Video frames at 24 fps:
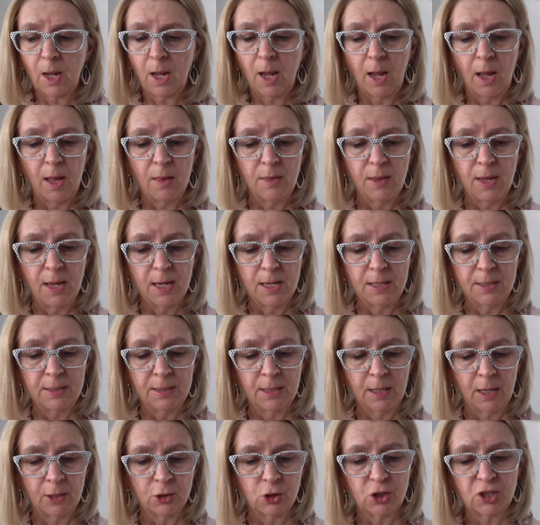And then
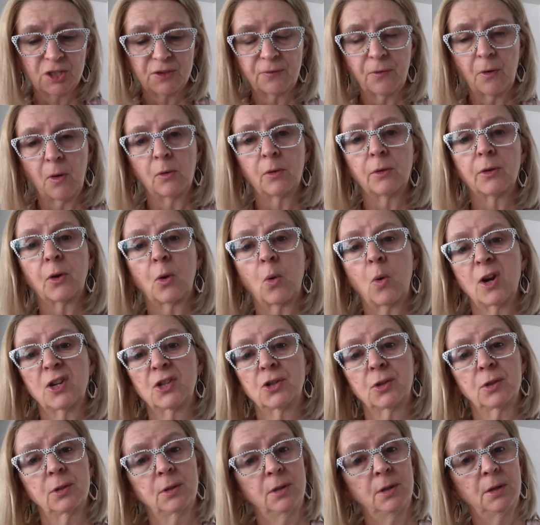just follow
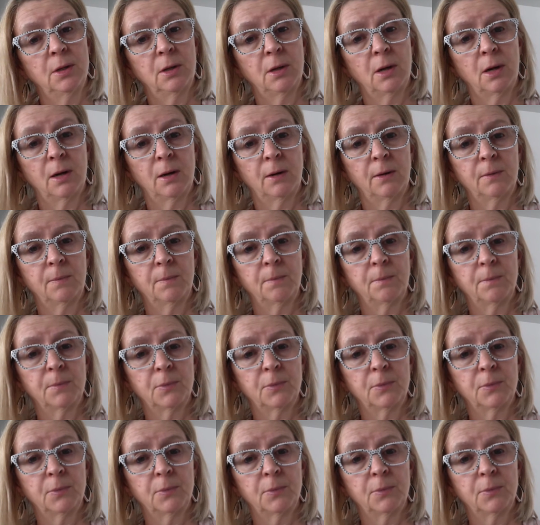the